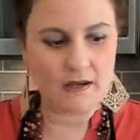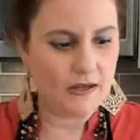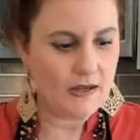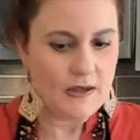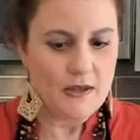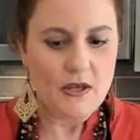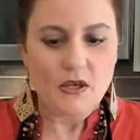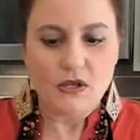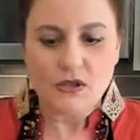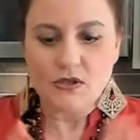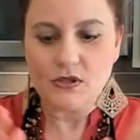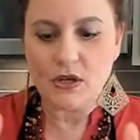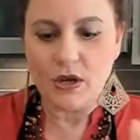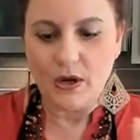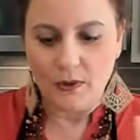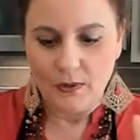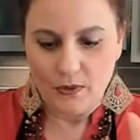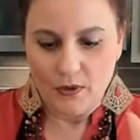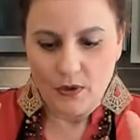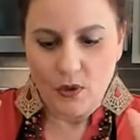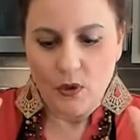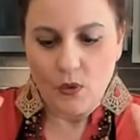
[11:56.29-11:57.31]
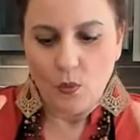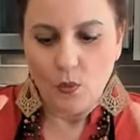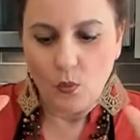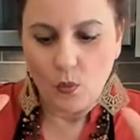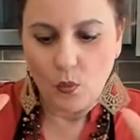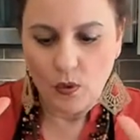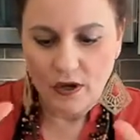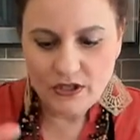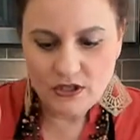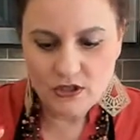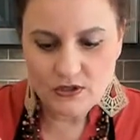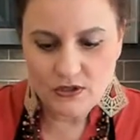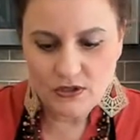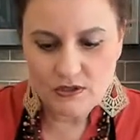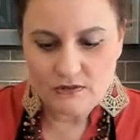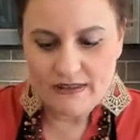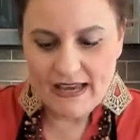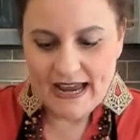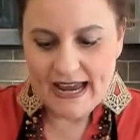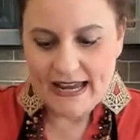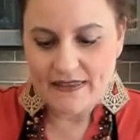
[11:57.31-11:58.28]
So once you do
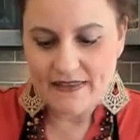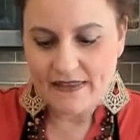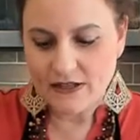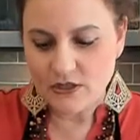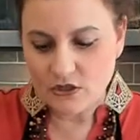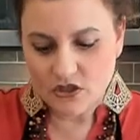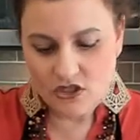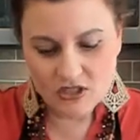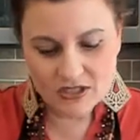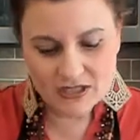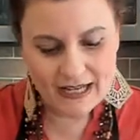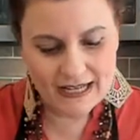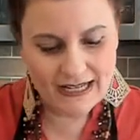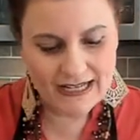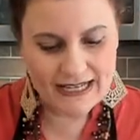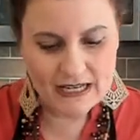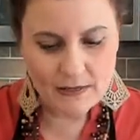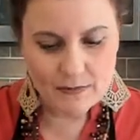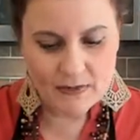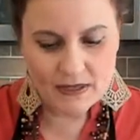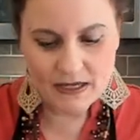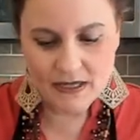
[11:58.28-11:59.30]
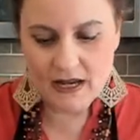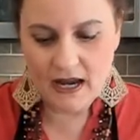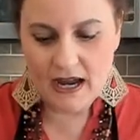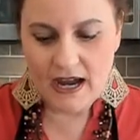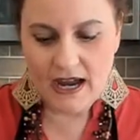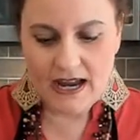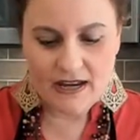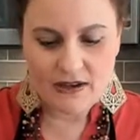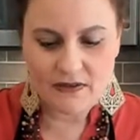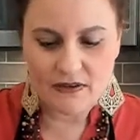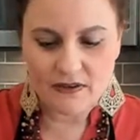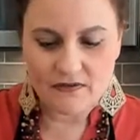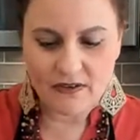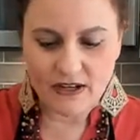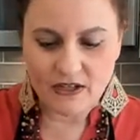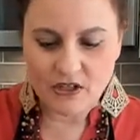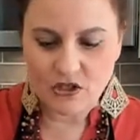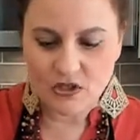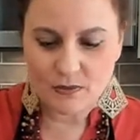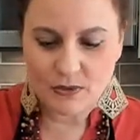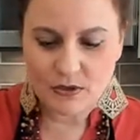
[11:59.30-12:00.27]
that, then you're just kind of keeping an eye on the
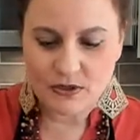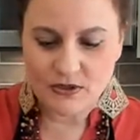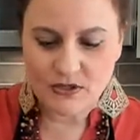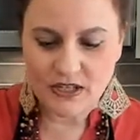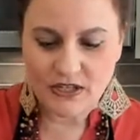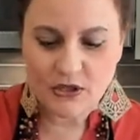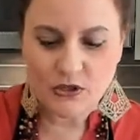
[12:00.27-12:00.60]
vegetables, and you're